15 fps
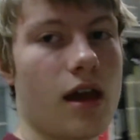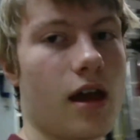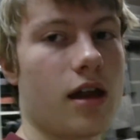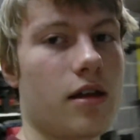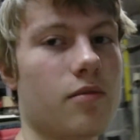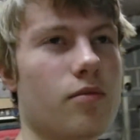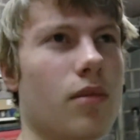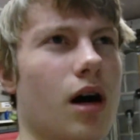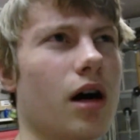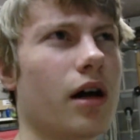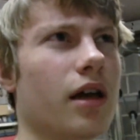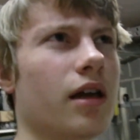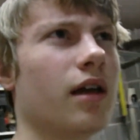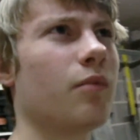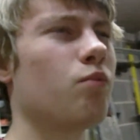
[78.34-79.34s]
and
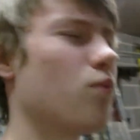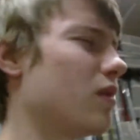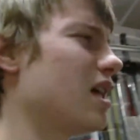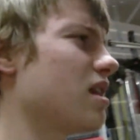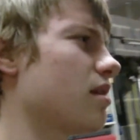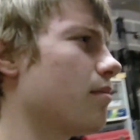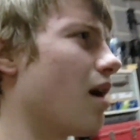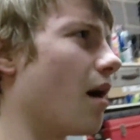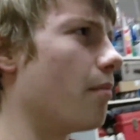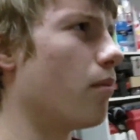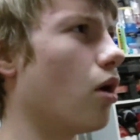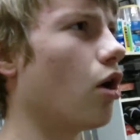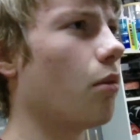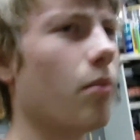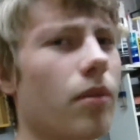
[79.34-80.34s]
my either my
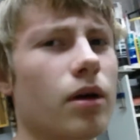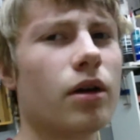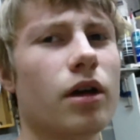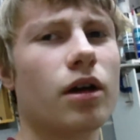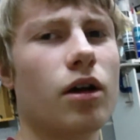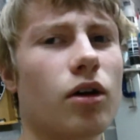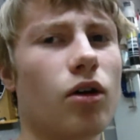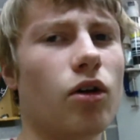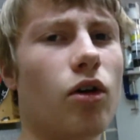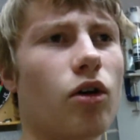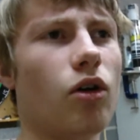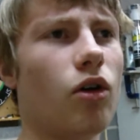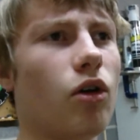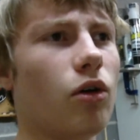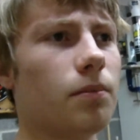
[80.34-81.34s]
mum
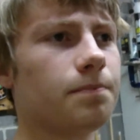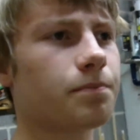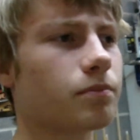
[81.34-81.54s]
or